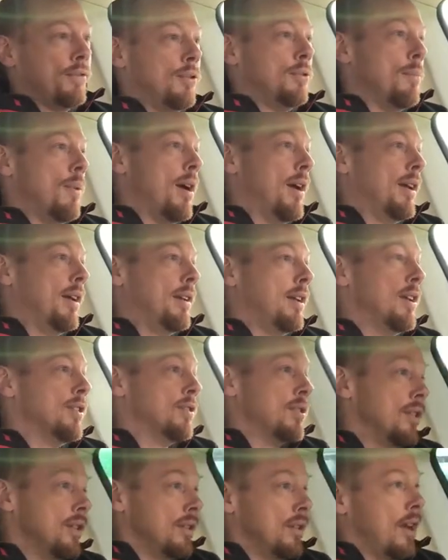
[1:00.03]
to my
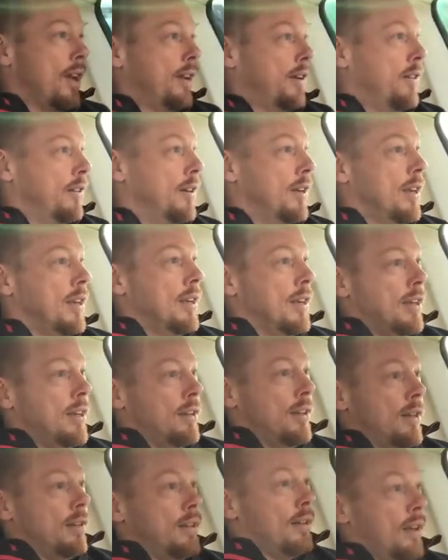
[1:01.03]
kitchen designer,
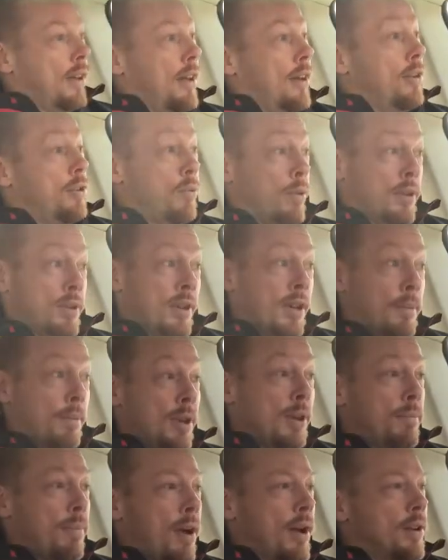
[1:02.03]
who works at a
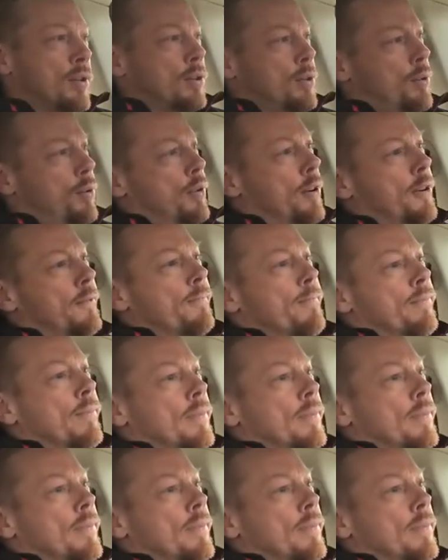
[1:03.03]
big box store,